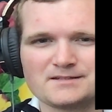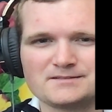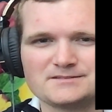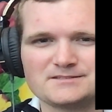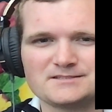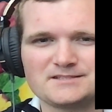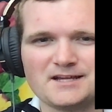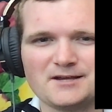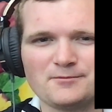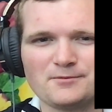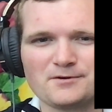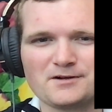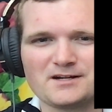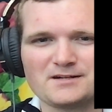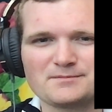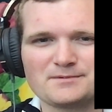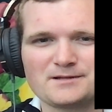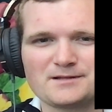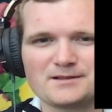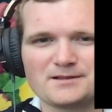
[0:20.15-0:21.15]
Today we're going to
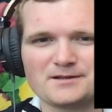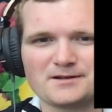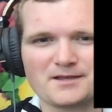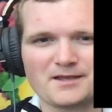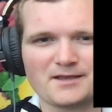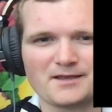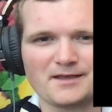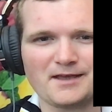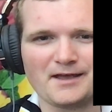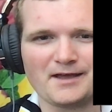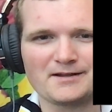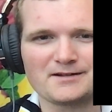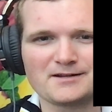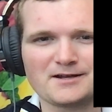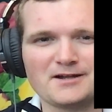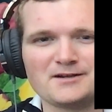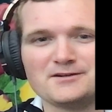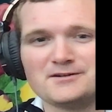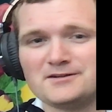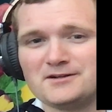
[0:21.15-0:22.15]
be looking at
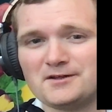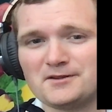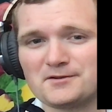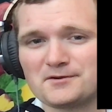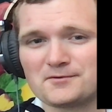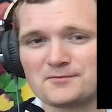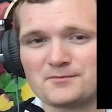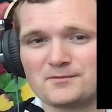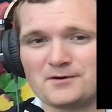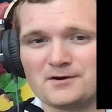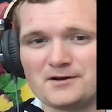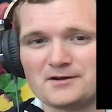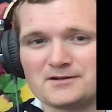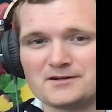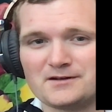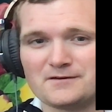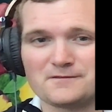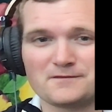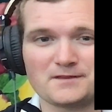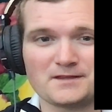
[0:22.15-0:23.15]
another one
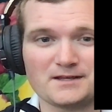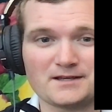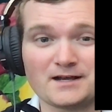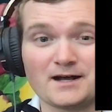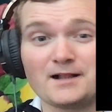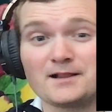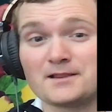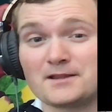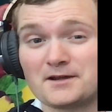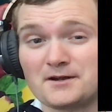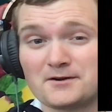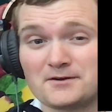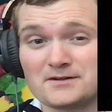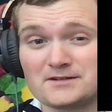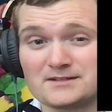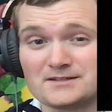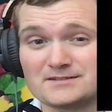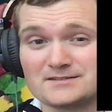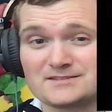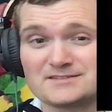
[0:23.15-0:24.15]
of the
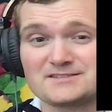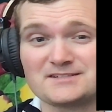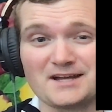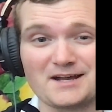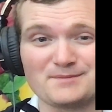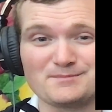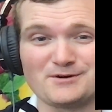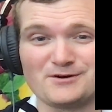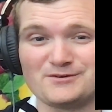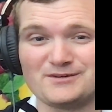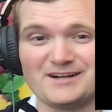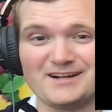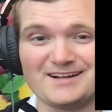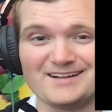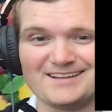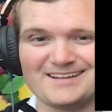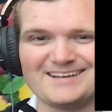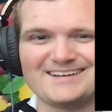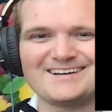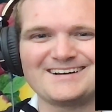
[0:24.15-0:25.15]
hilarious Sam
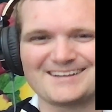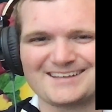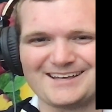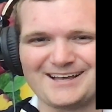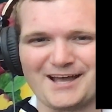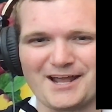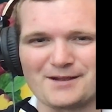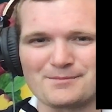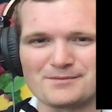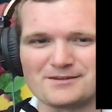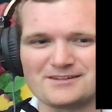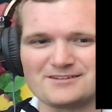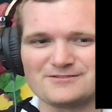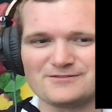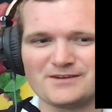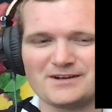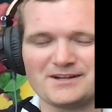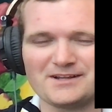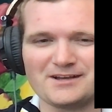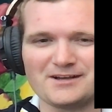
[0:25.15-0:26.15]
O'Nella Academy's
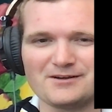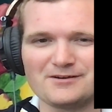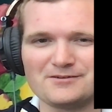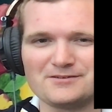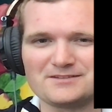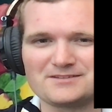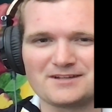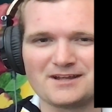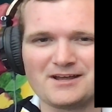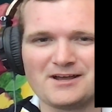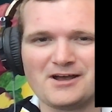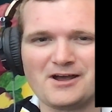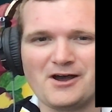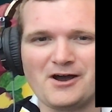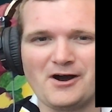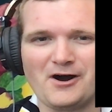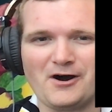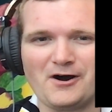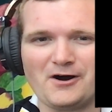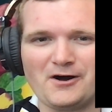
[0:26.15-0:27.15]
videos
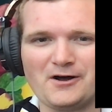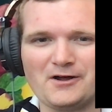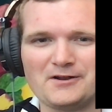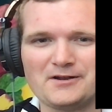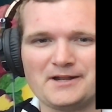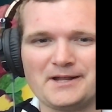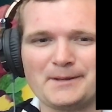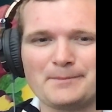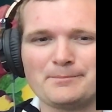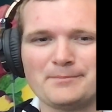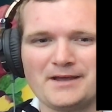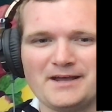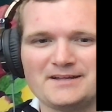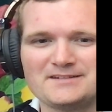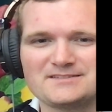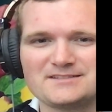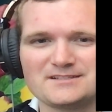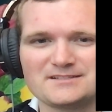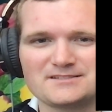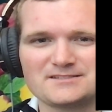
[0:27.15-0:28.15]
on
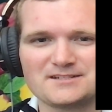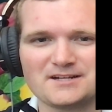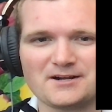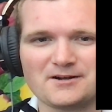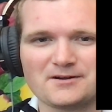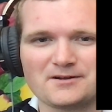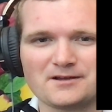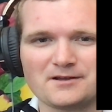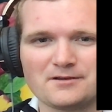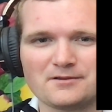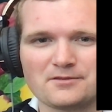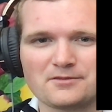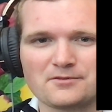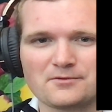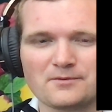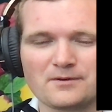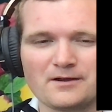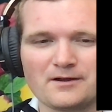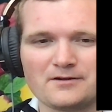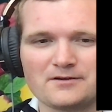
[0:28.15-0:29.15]
mass hysteria
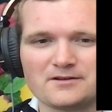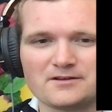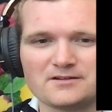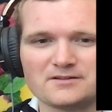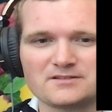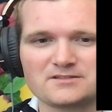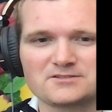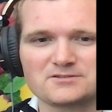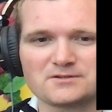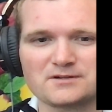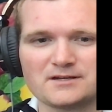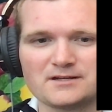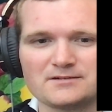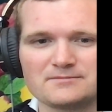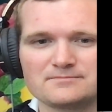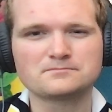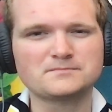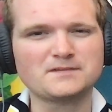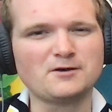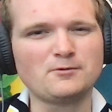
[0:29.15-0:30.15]
throughout history.
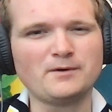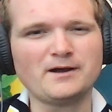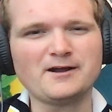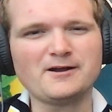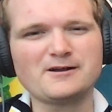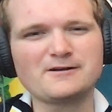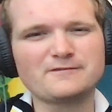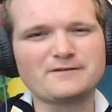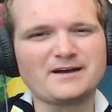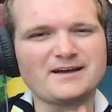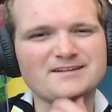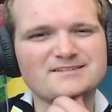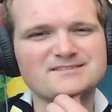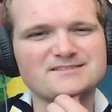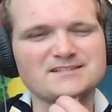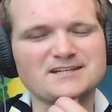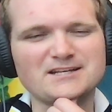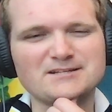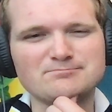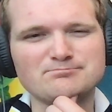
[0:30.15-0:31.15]
Now, where have I
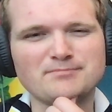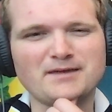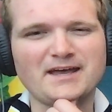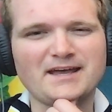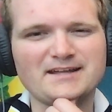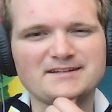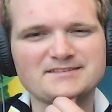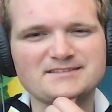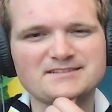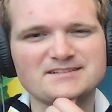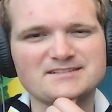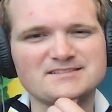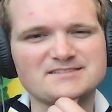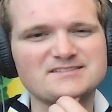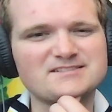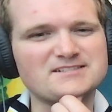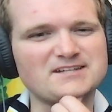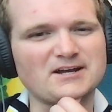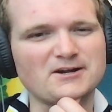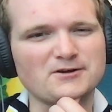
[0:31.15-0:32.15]
seen mass
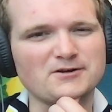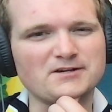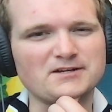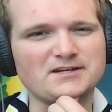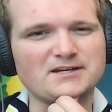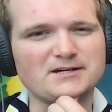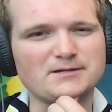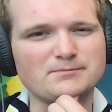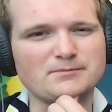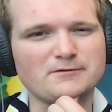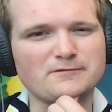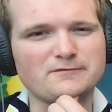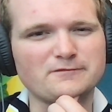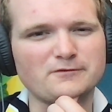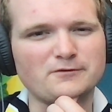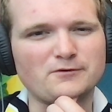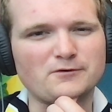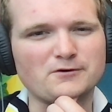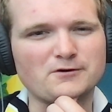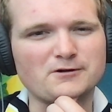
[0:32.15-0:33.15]
hysteria
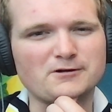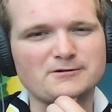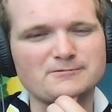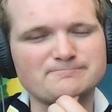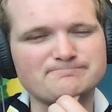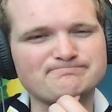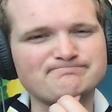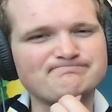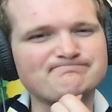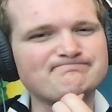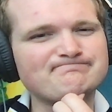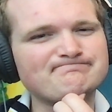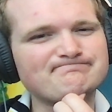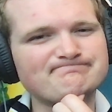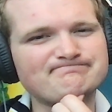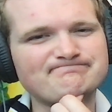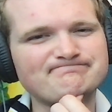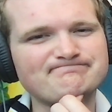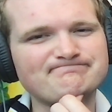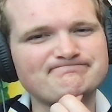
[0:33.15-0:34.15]
before?
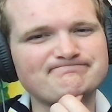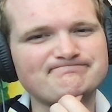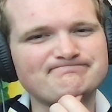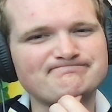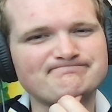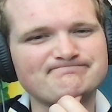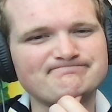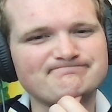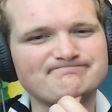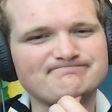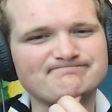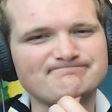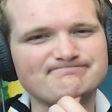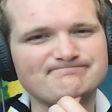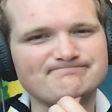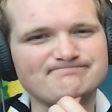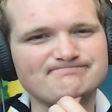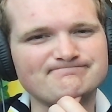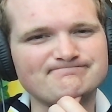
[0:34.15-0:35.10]
Hmm.